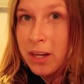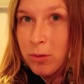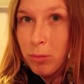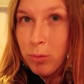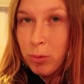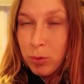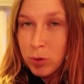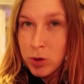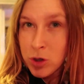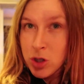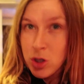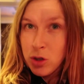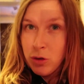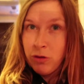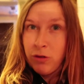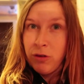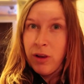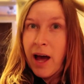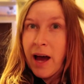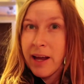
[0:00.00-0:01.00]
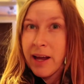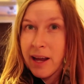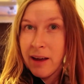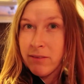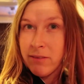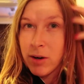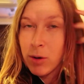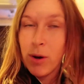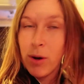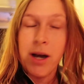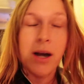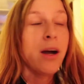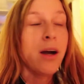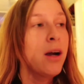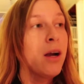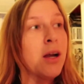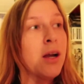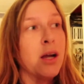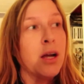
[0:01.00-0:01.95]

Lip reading: it wants to fly everywhere?